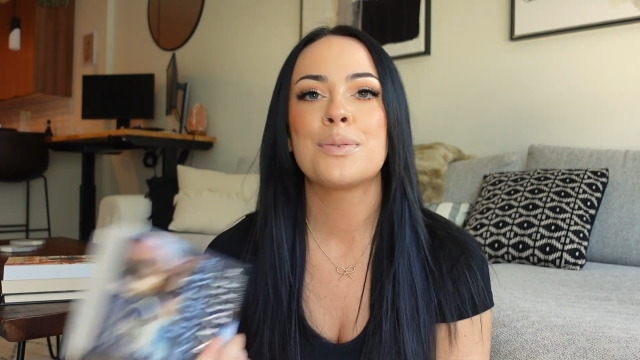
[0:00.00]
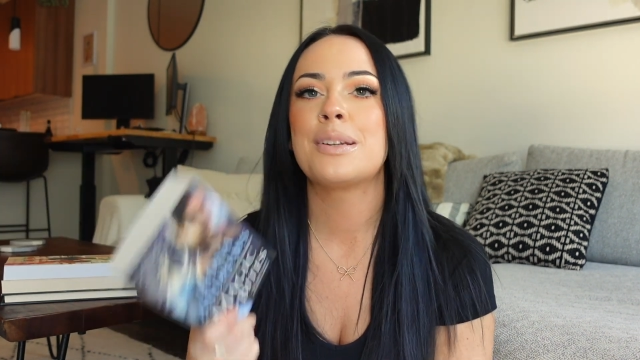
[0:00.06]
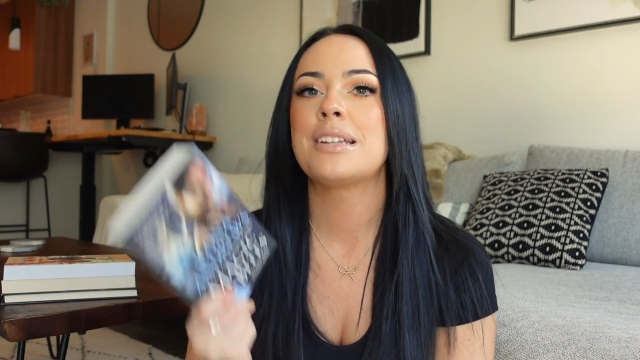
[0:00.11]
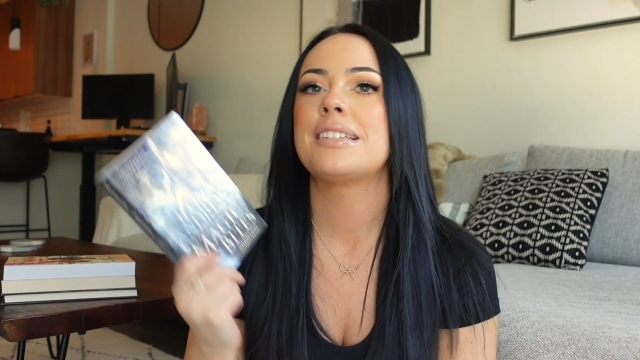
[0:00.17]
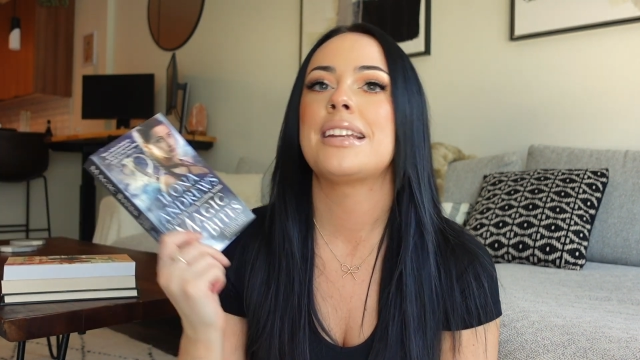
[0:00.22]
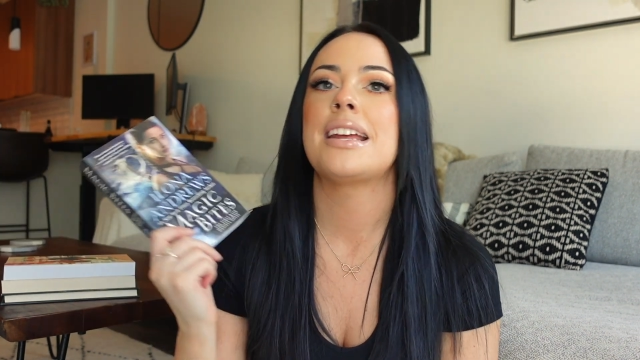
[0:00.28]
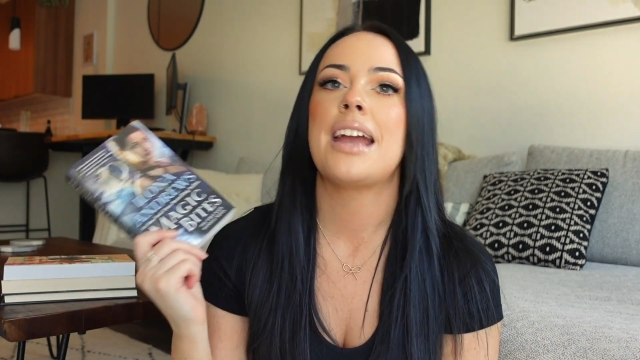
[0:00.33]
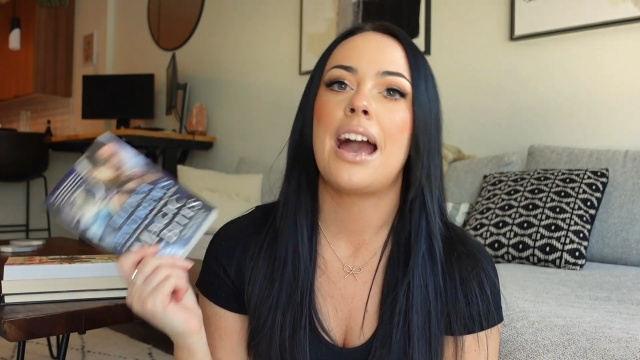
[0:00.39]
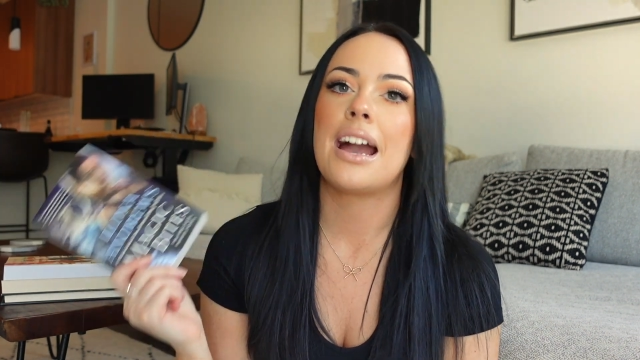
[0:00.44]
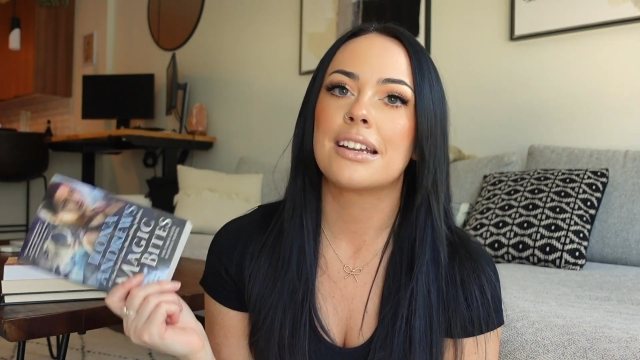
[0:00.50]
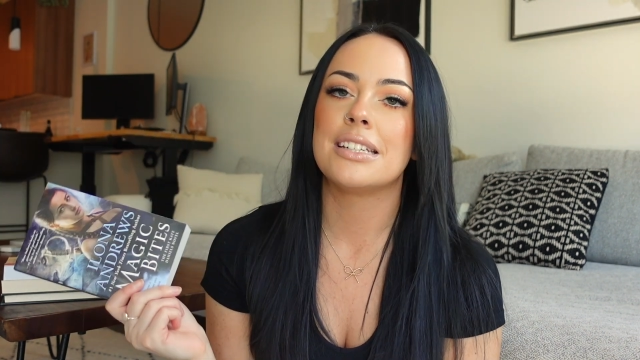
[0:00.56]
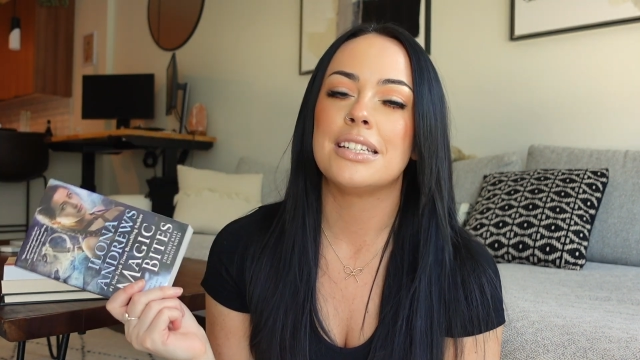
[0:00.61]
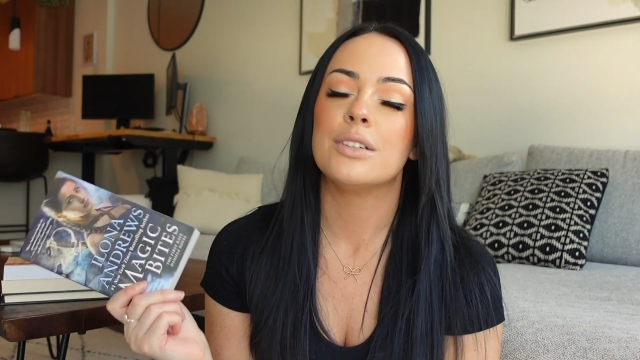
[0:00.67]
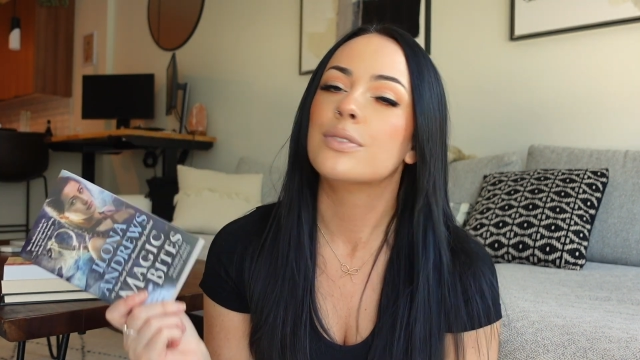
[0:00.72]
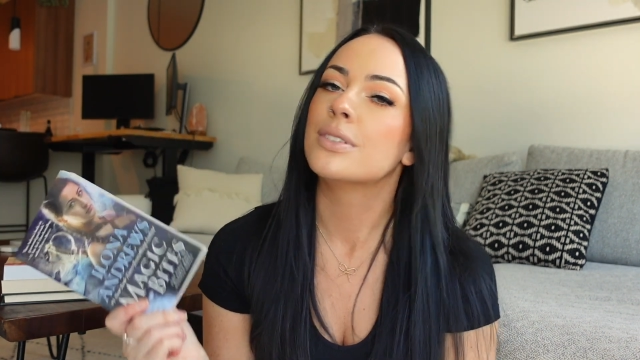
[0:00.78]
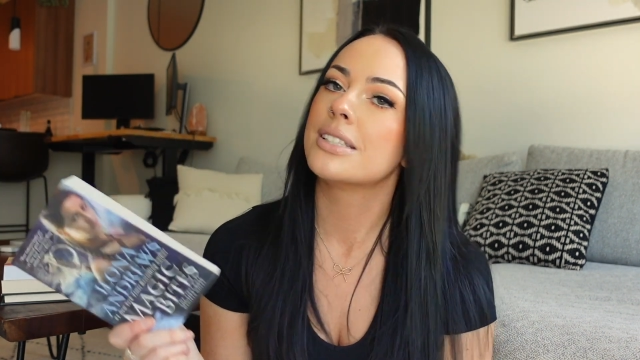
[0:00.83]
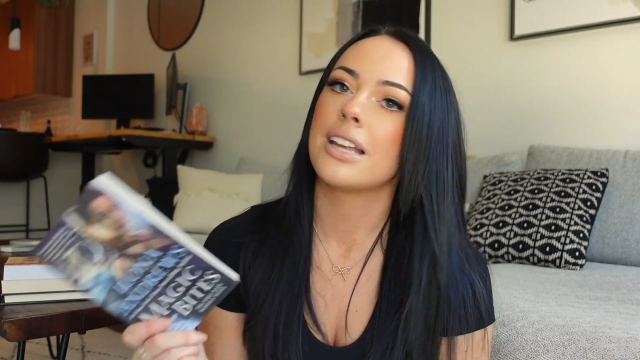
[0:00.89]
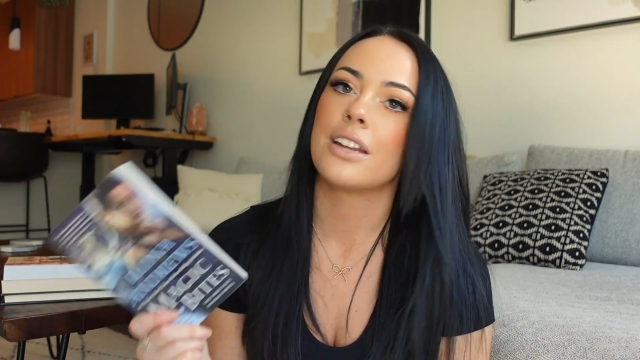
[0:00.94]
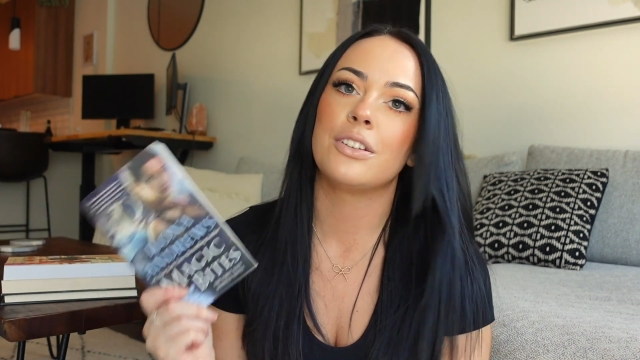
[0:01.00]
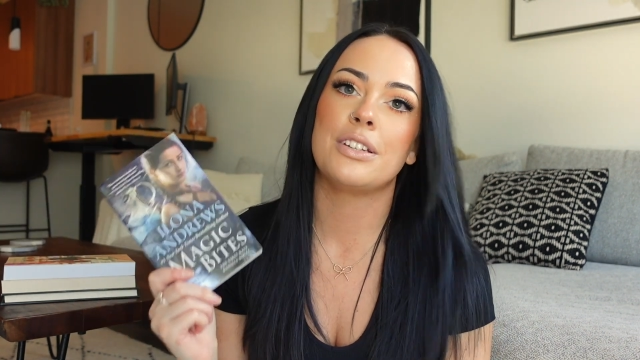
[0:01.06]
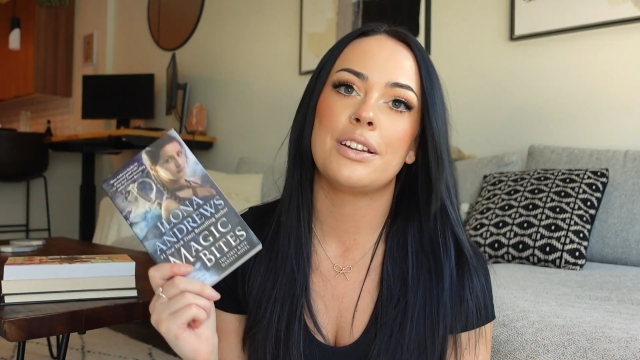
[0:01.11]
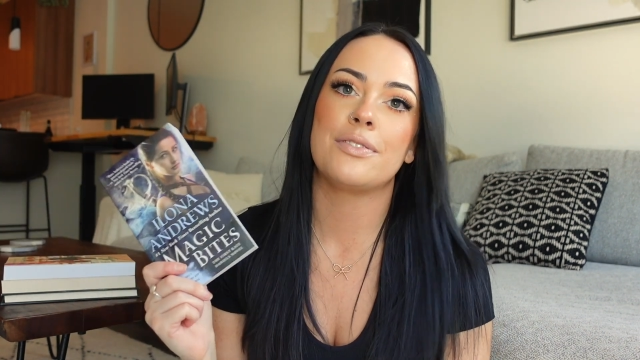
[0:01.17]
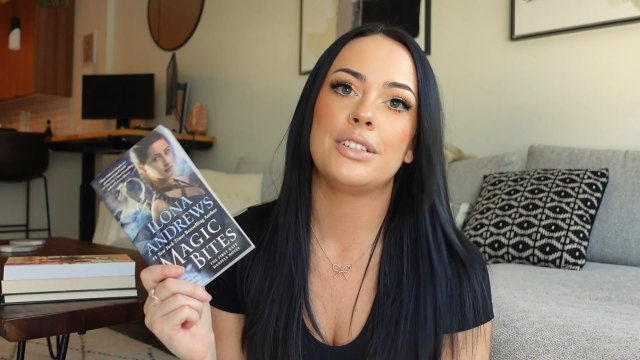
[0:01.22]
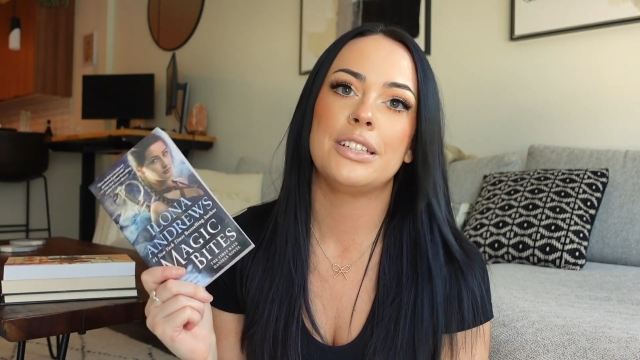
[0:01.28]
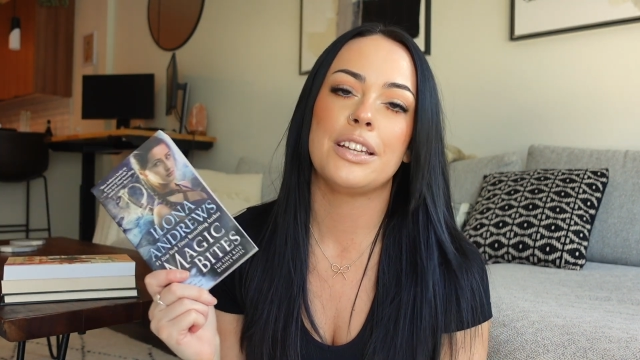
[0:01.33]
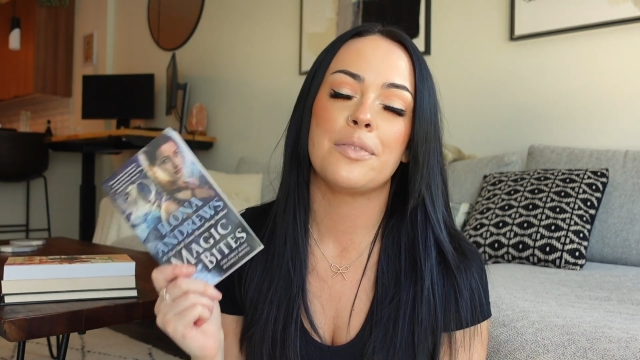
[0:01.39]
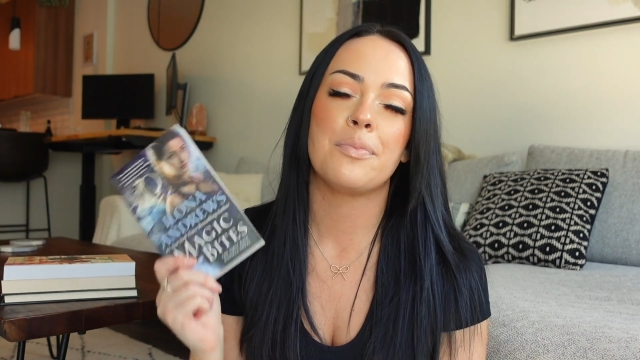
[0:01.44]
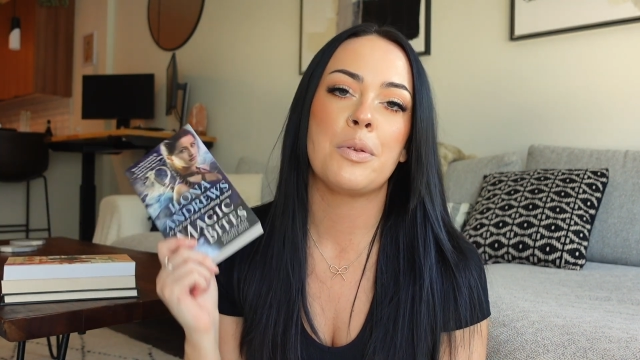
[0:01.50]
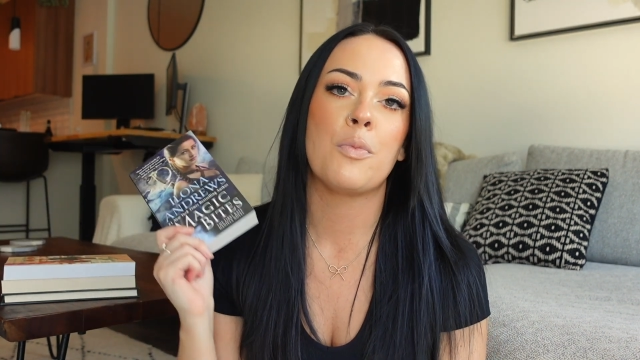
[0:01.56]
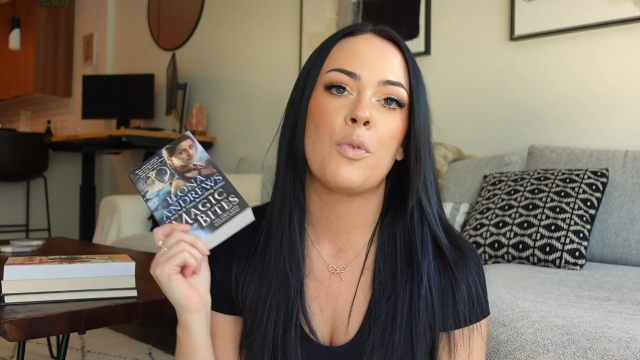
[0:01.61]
wanna stay active because that'll definitely give me